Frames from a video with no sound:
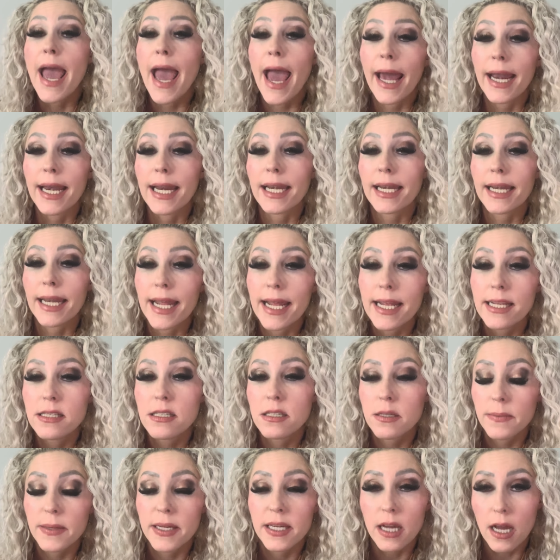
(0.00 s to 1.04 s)
and it
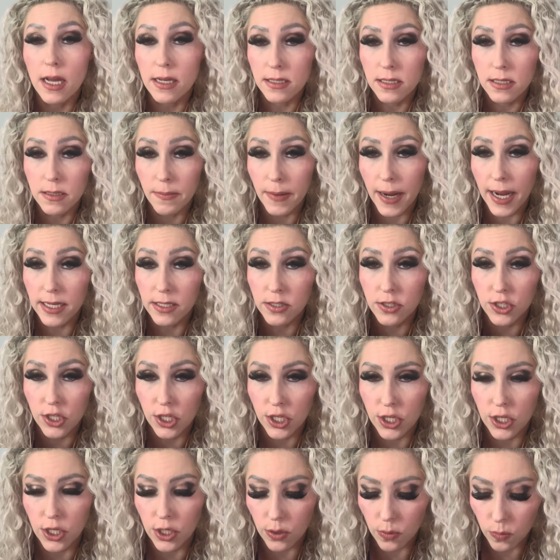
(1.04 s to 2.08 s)
needs to be customized to
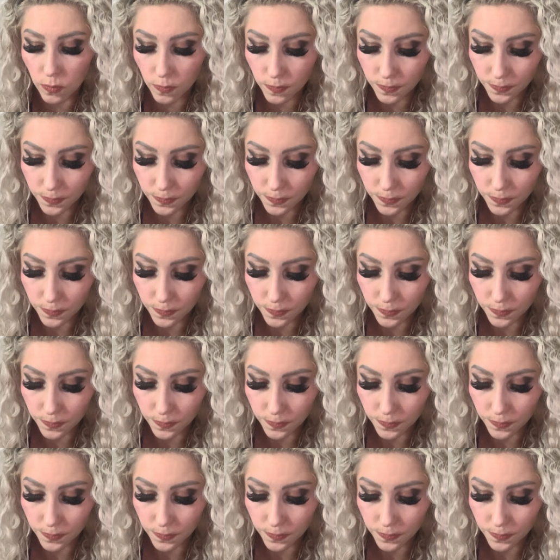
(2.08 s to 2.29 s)
you.